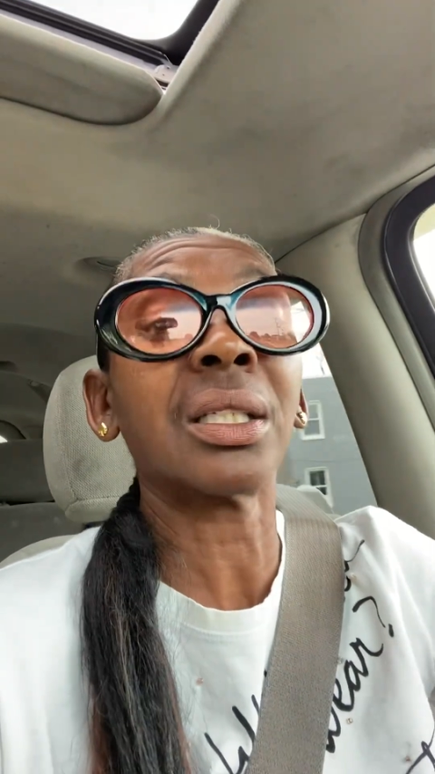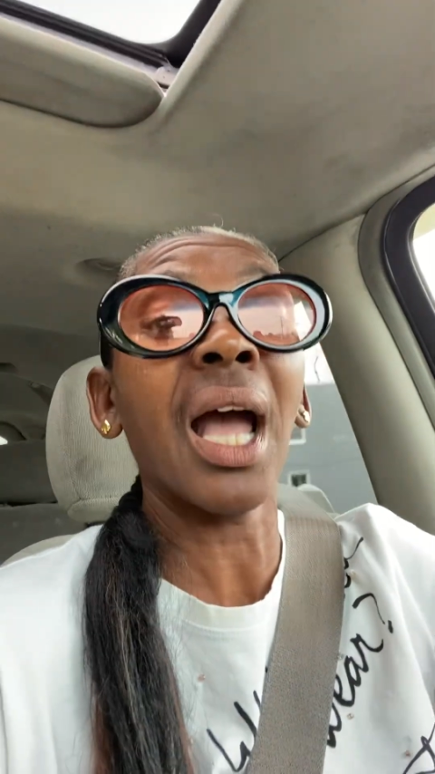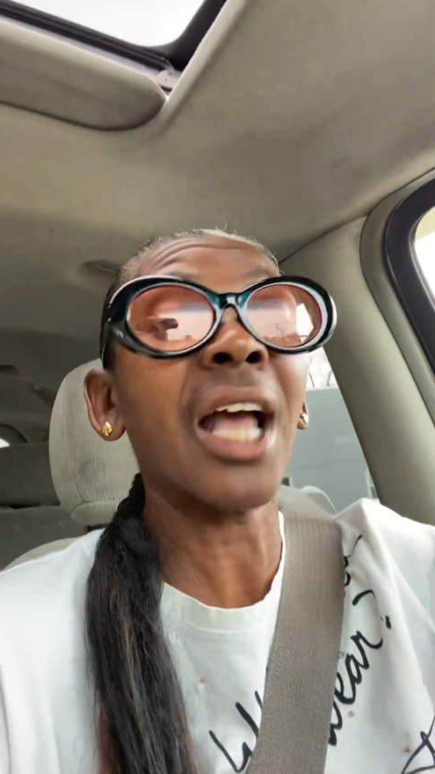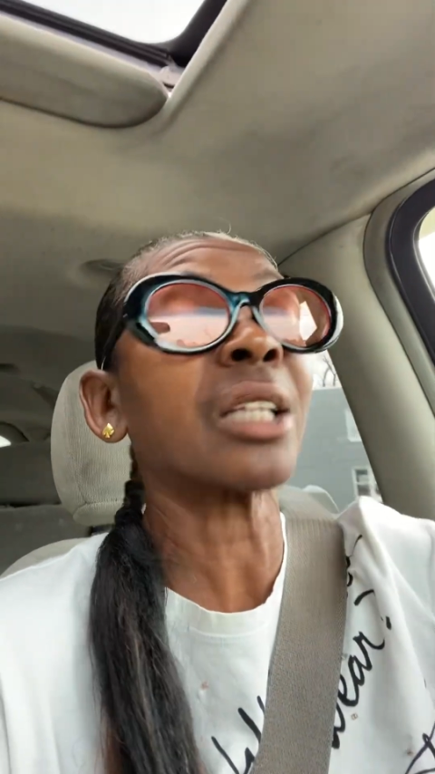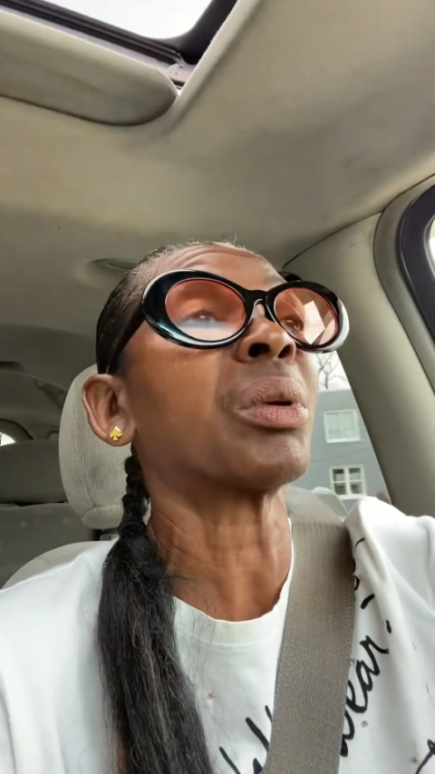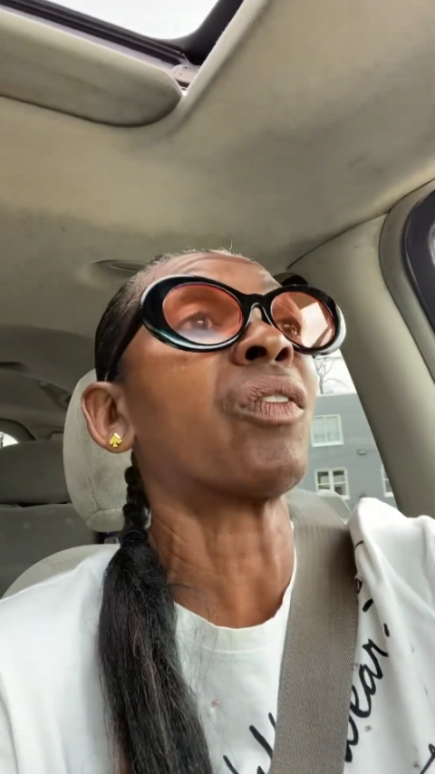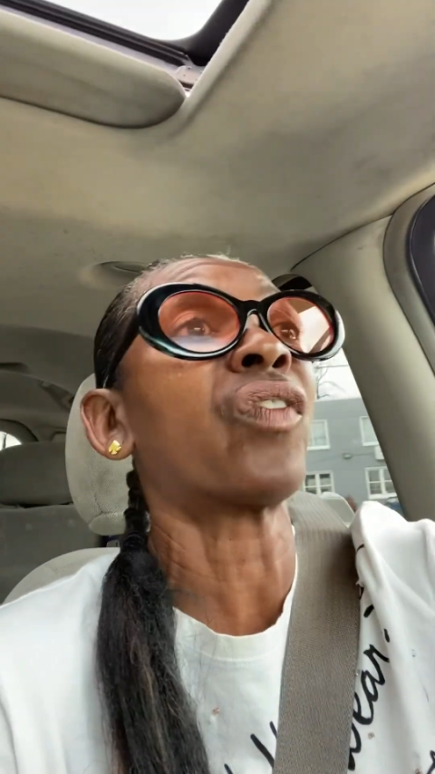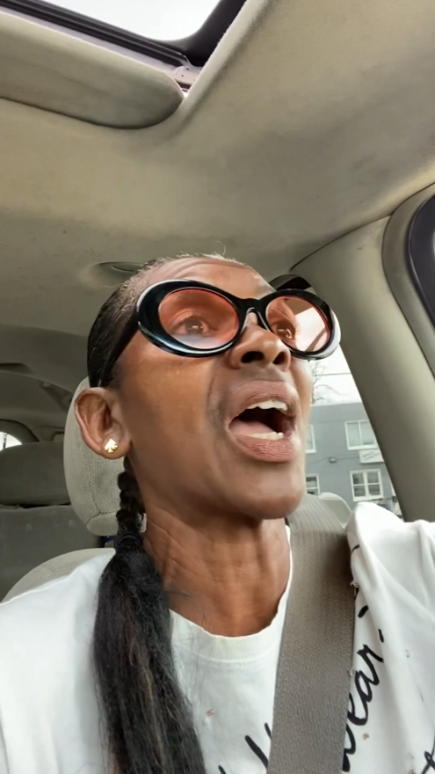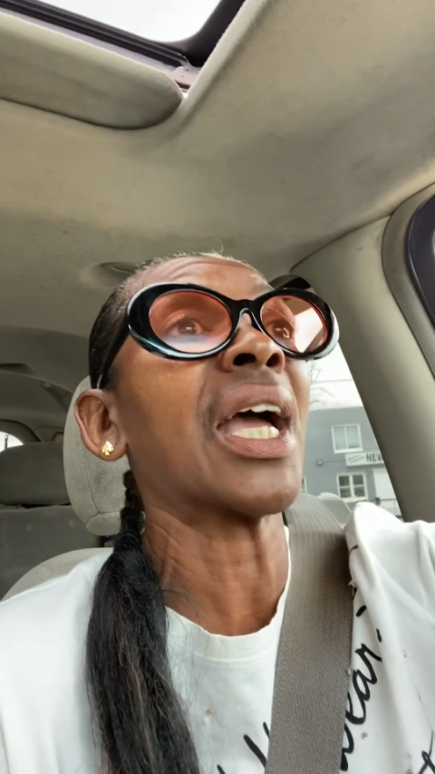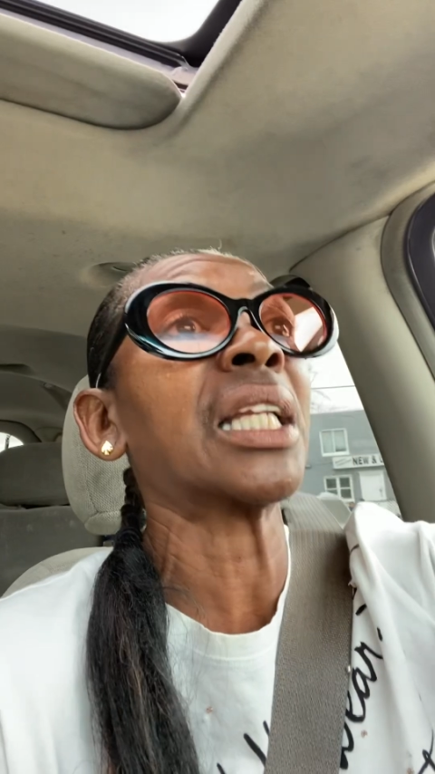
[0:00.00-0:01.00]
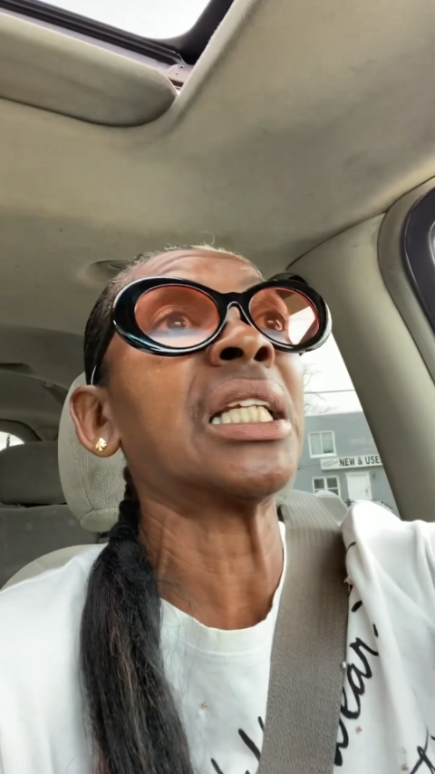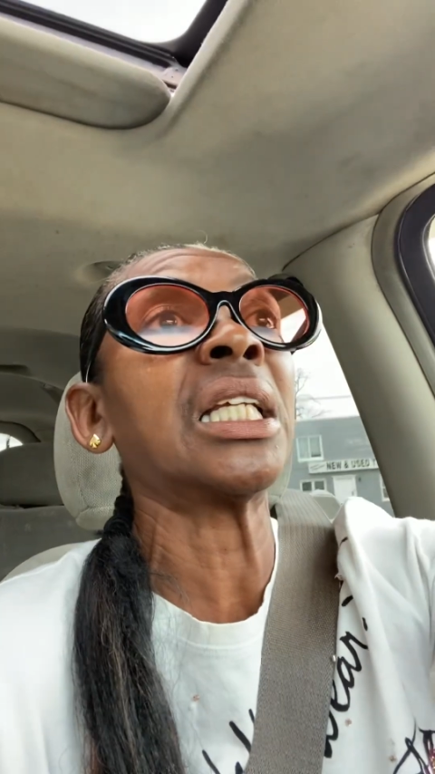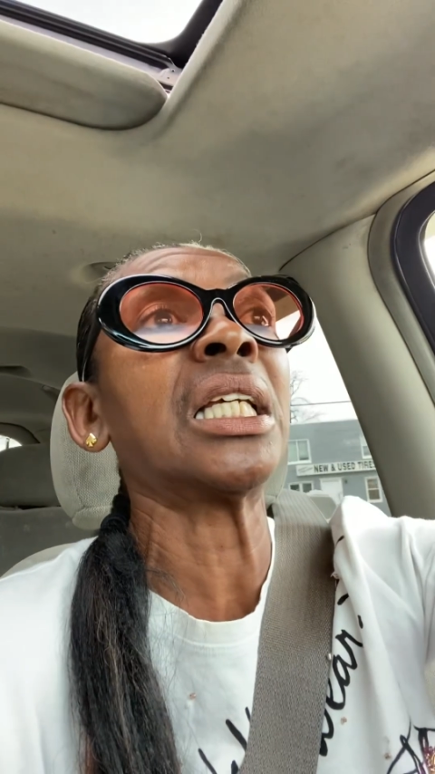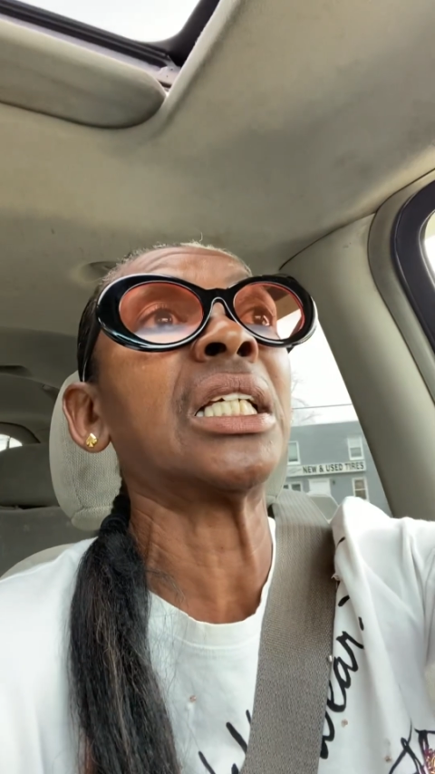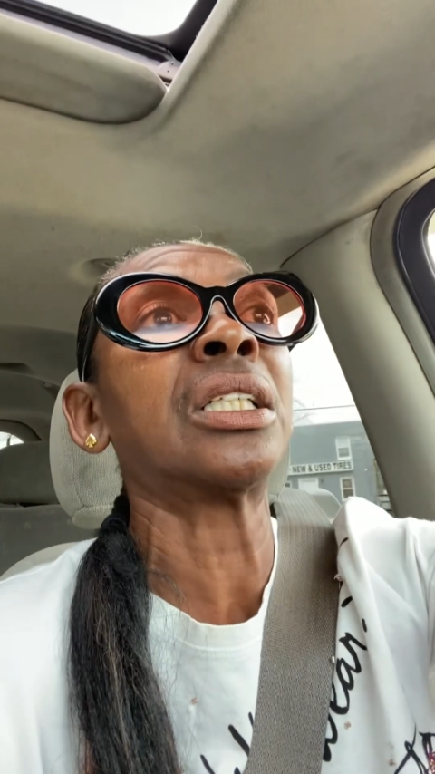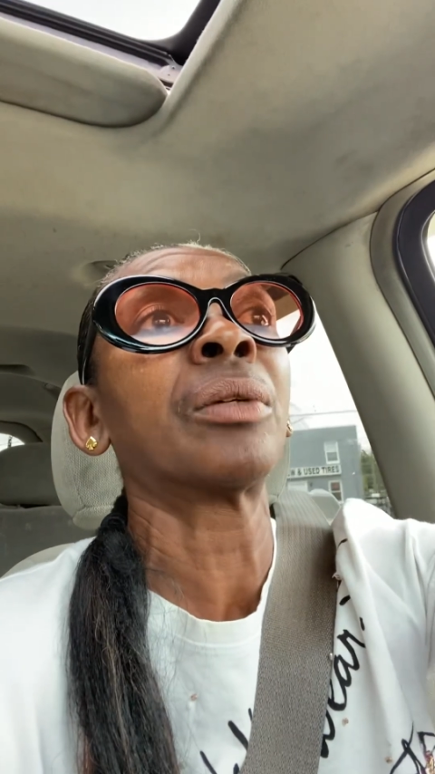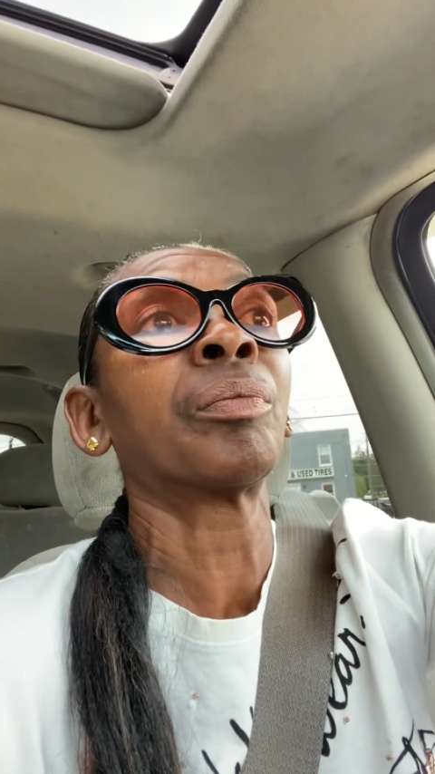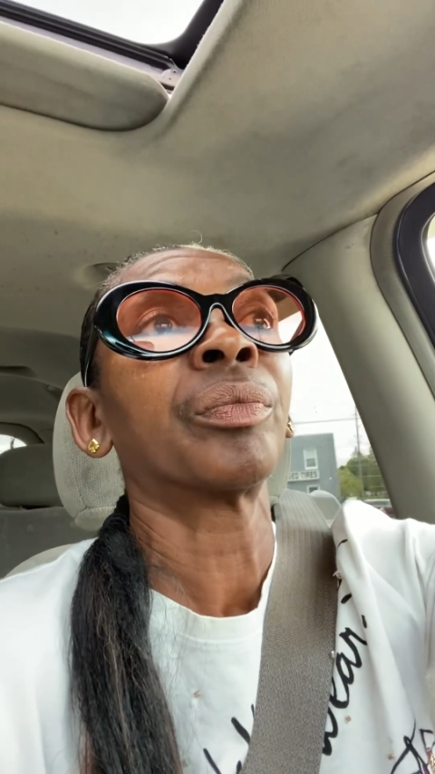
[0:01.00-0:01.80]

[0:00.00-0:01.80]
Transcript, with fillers: guys be finding these